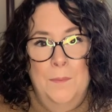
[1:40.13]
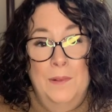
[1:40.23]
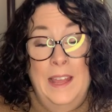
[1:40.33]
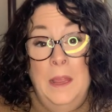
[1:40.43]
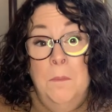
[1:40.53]

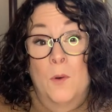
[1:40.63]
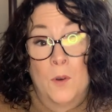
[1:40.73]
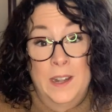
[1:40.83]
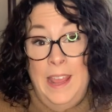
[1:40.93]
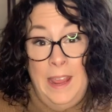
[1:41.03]
playing
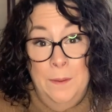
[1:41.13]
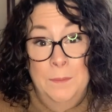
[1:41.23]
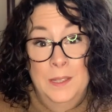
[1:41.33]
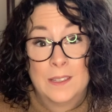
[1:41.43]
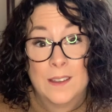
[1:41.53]
board
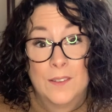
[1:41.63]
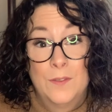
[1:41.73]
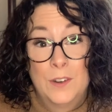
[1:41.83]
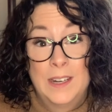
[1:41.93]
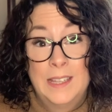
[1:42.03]
games,
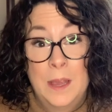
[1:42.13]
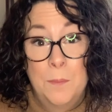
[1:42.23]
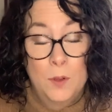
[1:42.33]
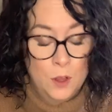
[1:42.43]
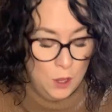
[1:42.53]
for
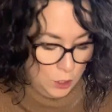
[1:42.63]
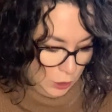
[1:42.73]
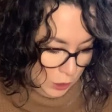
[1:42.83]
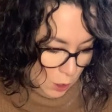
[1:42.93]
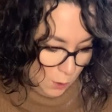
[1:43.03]
example.
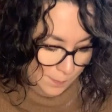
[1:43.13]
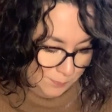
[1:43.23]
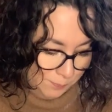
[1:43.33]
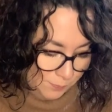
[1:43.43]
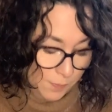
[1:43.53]
So
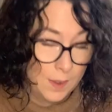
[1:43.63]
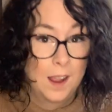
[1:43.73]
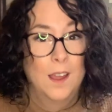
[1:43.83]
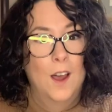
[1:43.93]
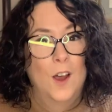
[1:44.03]

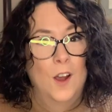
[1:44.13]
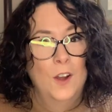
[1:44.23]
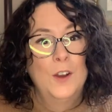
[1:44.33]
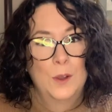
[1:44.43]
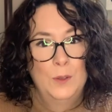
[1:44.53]

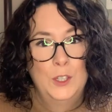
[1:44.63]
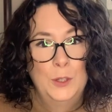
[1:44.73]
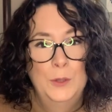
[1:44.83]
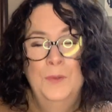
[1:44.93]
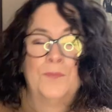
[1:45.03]
our
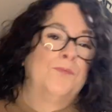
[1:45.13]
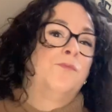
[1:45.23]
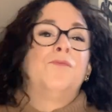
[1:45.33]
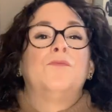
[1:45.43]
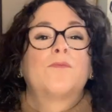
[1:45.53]
go-to
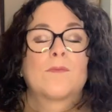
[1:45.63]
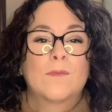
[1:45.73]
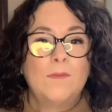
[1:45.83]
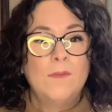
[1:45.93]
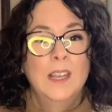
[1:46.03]

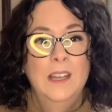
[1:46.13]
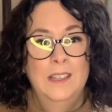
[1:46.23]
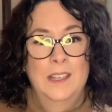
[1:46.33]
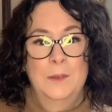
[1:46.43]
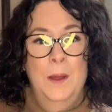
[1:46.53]
is
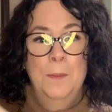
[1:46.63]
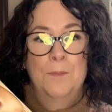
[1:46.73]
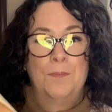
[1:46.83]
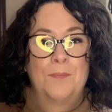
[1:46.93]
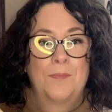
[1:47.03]
this one,
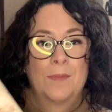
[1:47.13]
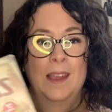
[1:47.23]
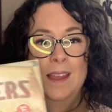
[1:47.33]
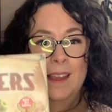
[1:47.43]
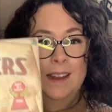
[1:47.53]

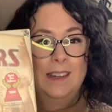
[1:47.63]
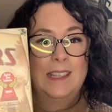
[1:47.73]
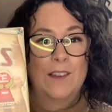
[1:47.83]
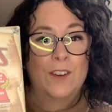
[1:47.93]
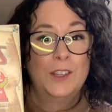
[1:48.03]
Les
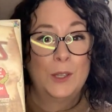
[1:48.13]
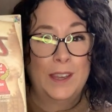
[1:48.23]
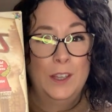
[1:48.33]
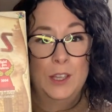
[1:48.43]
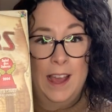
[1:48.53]

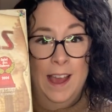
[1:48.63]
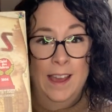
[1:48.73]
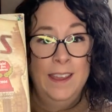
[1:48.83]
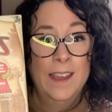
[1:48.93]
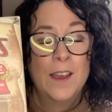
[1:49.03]
Aventuriers du
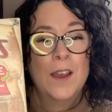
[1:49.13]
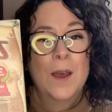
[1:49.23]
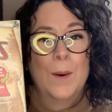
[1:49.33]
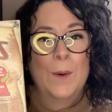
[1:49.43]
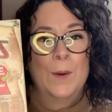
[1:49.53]
Rail,
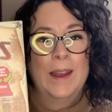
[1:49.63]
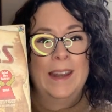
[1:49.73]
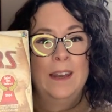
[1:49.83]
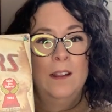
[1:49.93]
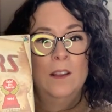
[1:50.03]
or
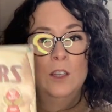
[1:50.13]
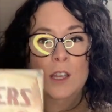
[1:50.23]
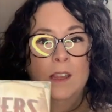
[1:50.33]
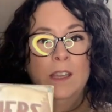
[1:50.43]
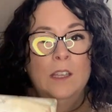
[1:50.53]
in English, I
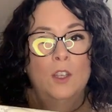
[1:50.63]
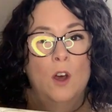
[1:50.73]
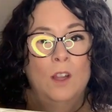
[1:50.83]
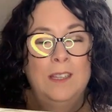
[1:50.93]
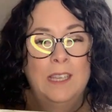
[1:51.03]
think it's
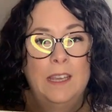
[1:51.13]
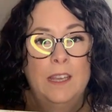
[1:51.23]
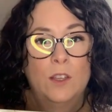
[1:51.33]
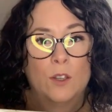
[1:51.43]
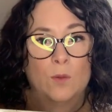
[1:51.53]
called
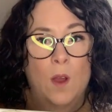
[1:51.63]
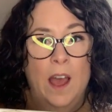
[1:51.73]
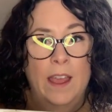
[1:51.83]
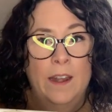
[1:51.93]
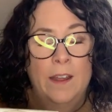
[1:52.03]
Ticket to
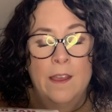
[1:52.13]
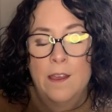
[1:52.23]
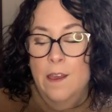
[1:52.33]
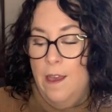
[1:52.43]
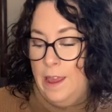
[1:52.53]
Ride.
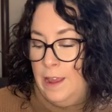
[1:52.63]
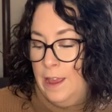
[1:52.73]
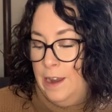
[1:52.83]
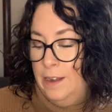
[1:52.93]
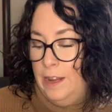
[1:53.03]

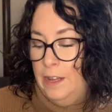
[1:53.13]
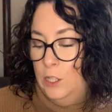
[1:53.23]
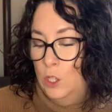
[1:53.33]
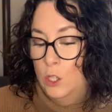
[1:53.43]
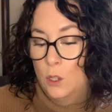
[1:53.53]
And
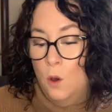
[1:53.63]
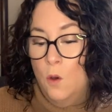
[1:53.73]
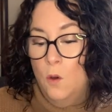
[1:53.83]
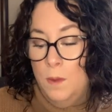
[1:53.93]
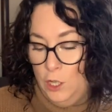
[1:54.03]
it's so
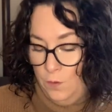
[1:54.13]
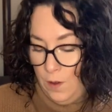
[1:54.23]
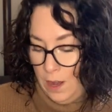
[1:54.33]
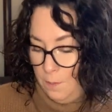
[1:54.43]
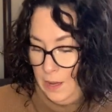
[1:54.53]
much
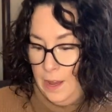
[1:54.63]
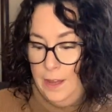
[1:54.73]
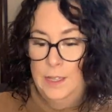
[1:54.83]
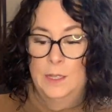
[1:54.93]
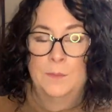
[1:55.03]
fun
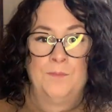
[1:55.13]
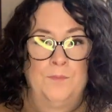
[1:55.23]
because